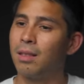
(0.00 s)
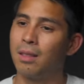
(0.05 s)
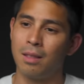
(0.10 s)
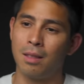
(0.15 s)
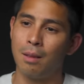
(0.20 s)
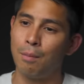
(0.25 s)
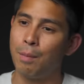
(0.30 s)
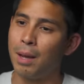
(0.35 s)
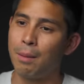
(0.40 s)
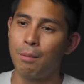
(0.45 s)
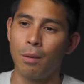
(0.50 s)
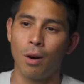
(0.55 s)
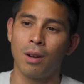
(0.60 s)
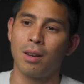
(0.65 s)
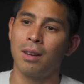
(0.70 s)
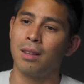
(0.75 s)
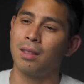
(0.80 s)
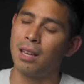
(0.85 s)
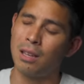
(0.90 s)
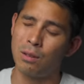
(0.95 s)
the big
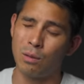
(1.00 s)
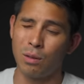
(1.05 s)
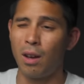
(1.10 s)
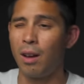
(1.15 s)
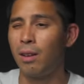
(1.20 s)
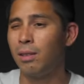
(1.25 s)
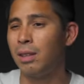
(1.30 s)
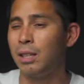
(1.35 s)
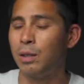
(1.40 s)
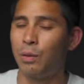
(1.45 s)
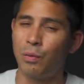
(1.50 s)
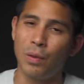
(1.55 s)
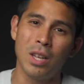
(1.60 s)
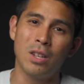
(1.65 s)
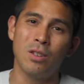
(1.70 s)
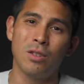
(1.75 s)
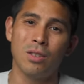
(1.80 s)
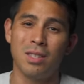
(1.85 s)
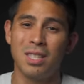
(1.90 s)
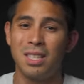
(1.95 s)
marketing things with all these
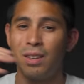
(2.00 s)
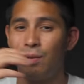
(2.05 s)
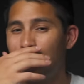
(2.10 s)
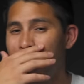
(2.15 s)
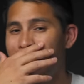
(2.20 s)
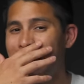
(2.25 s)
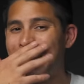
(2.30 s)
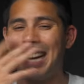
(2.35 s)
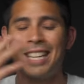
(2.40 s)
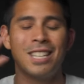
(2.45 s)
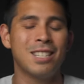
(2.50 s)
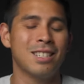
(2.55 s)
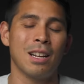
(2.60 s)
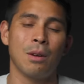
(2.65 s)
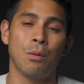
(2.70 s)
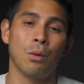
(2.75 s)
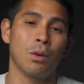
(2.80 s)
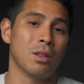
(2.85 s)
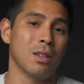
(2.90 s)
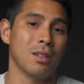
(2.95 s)
features and stuff like that. It's just
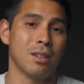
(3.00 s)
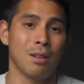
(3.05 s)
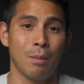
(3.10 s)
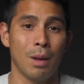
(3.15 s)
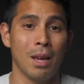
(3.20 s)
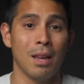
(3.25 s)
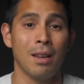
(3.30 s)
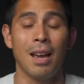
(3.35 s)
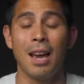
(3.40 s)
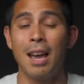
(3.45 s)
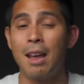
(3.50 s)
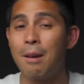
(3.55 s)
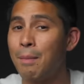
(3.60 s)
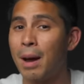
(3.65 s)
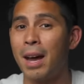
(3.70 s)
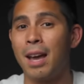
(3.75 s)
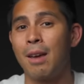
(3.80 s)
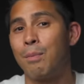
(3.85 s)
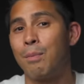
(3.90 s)
not worth it to me, in my